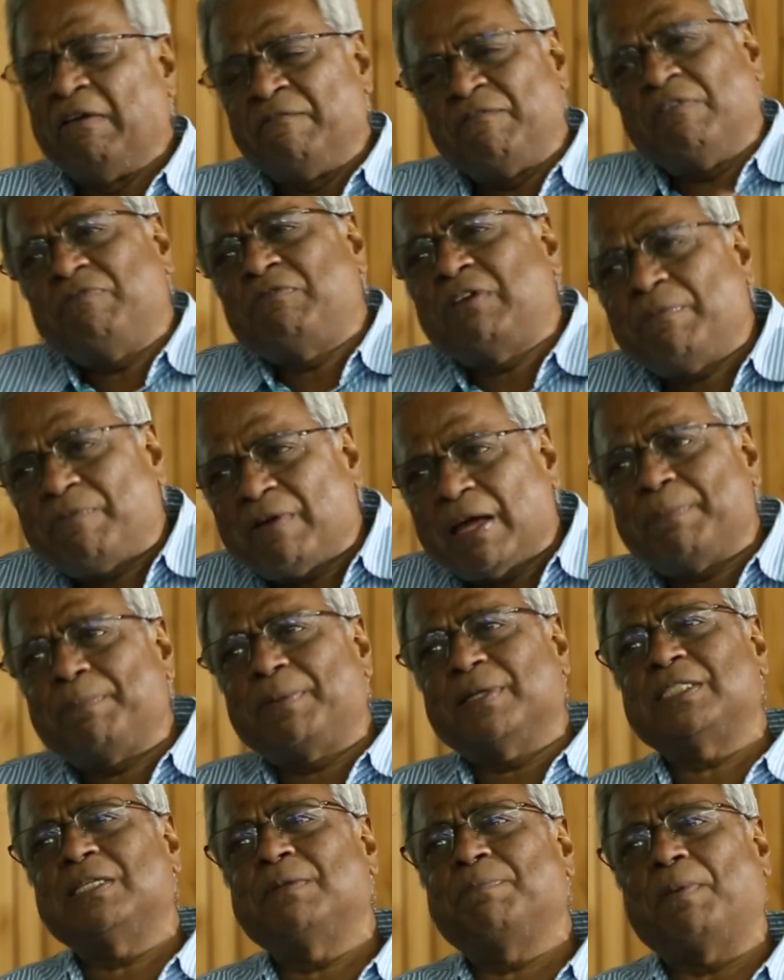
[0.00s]

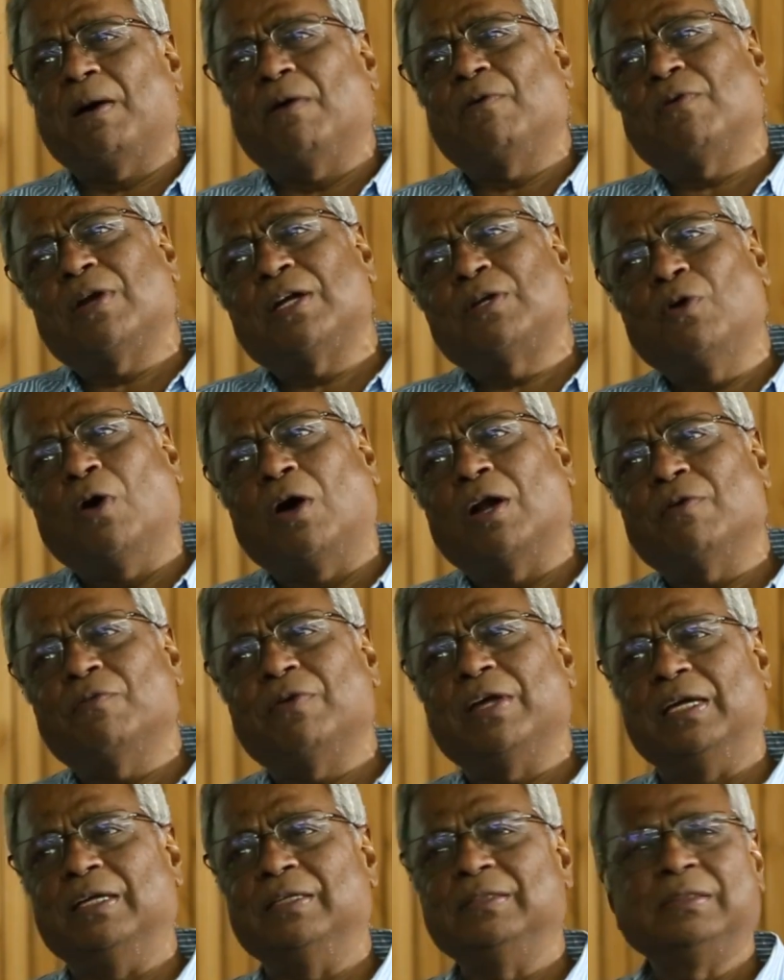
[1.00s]
55% power had gone
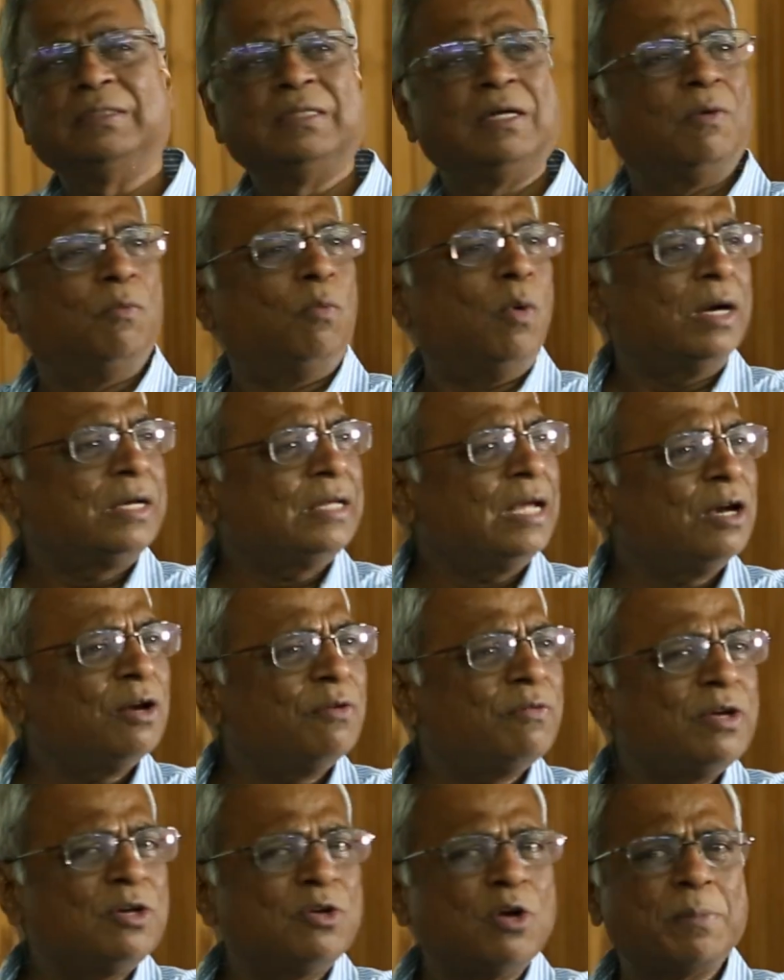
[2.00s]
away. What kind
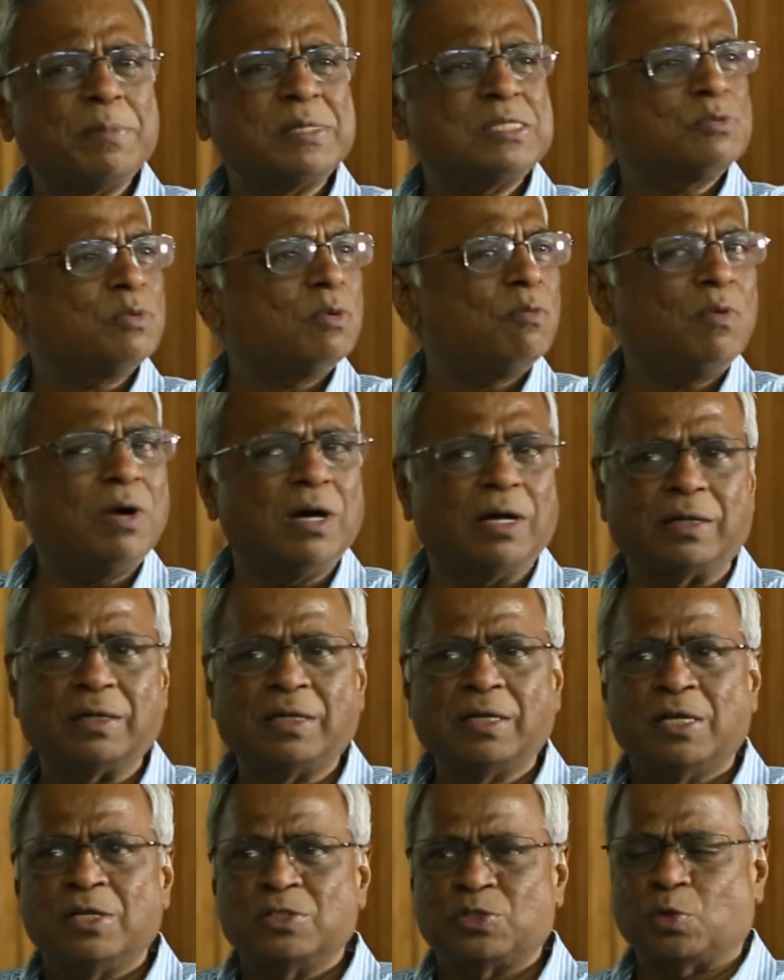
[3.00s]
of economics will work?
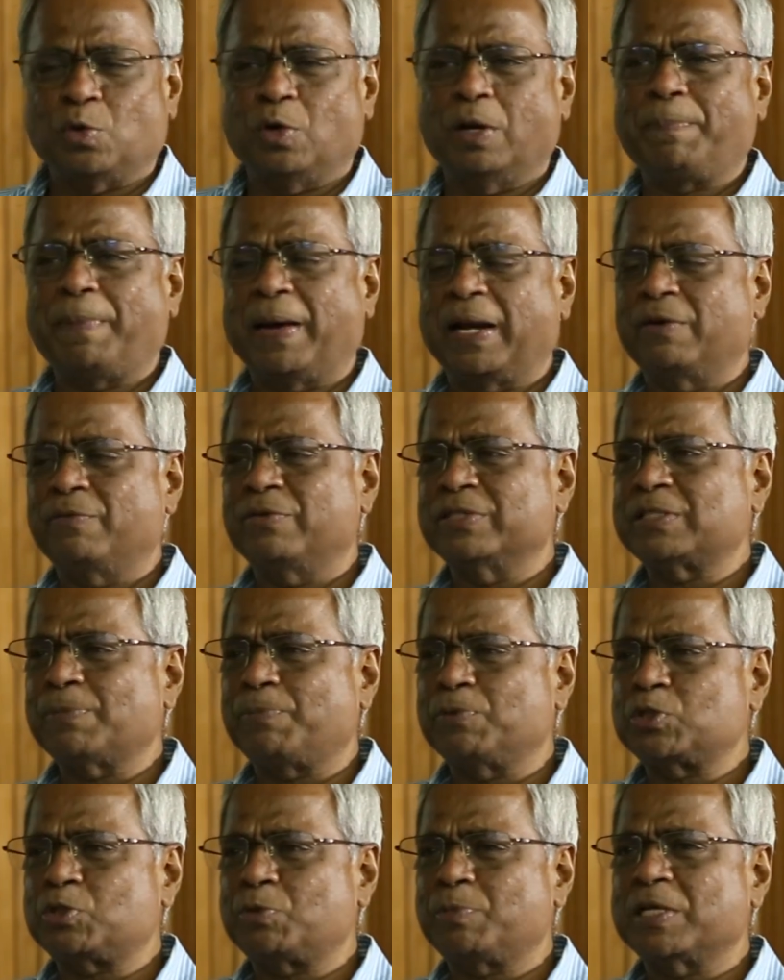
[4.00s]
Solar panel was
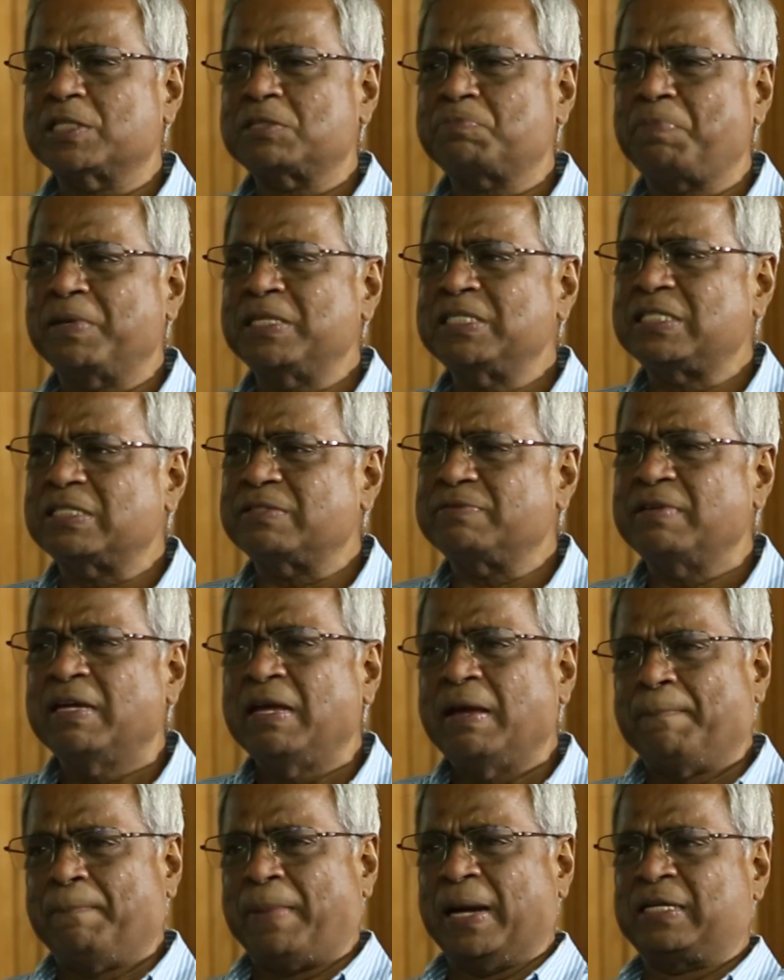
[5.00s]
supposed to be expensive,
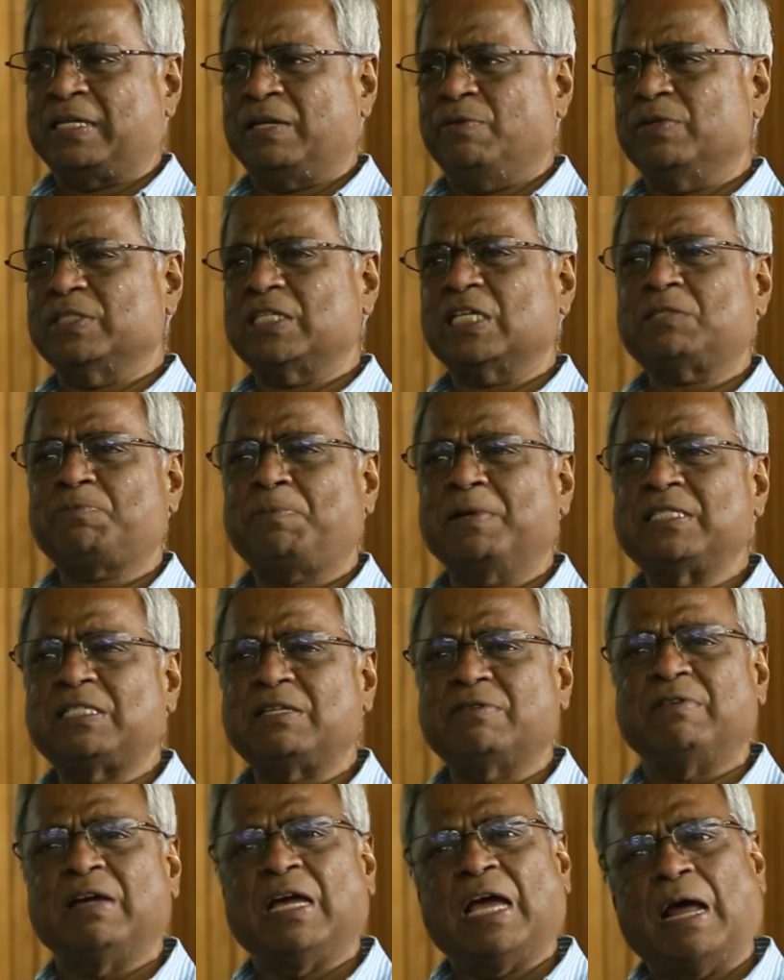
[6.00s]
battery was
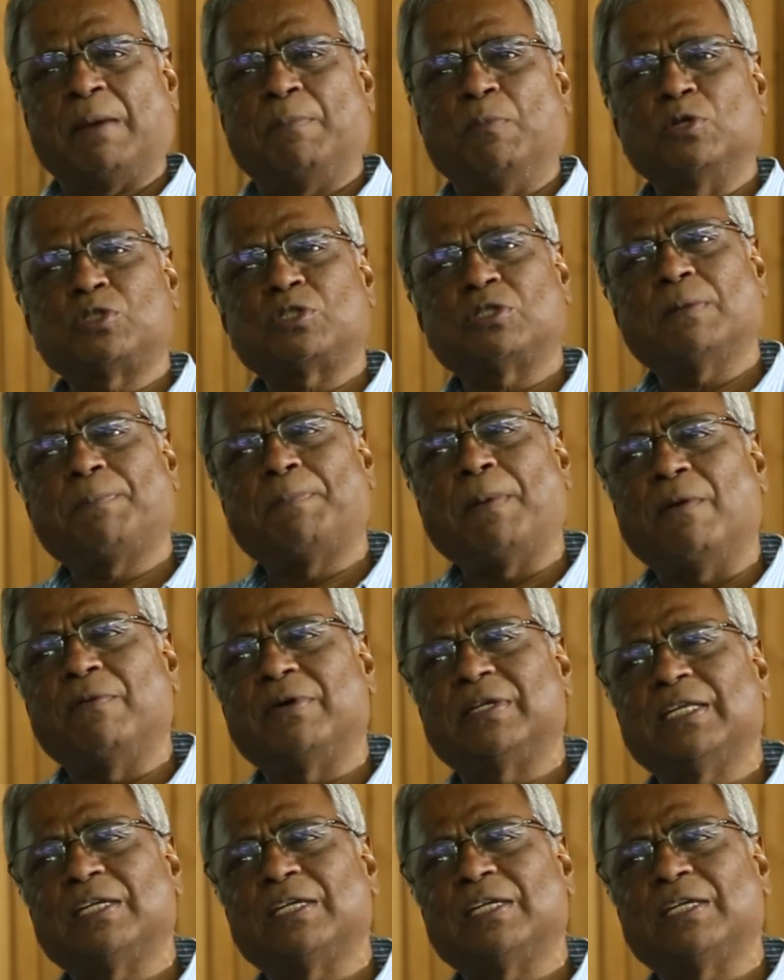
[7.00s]
expensive, and most of the power